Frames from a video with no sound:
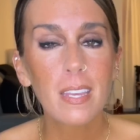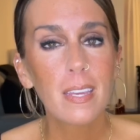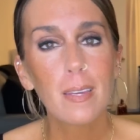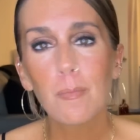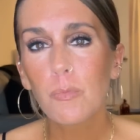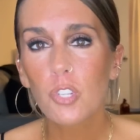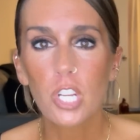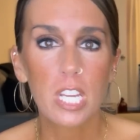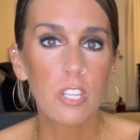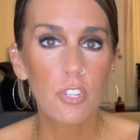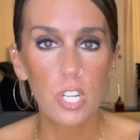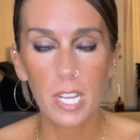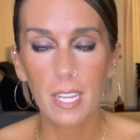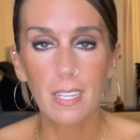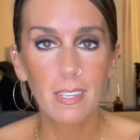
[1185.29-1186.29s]
him
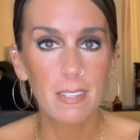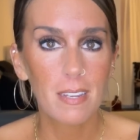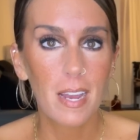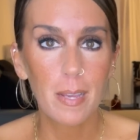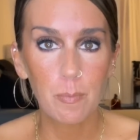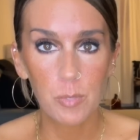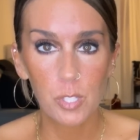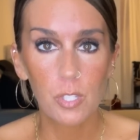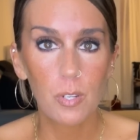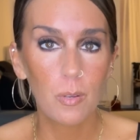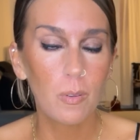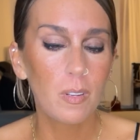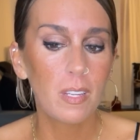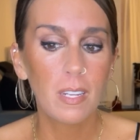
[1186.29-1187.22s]
changing anytime soon,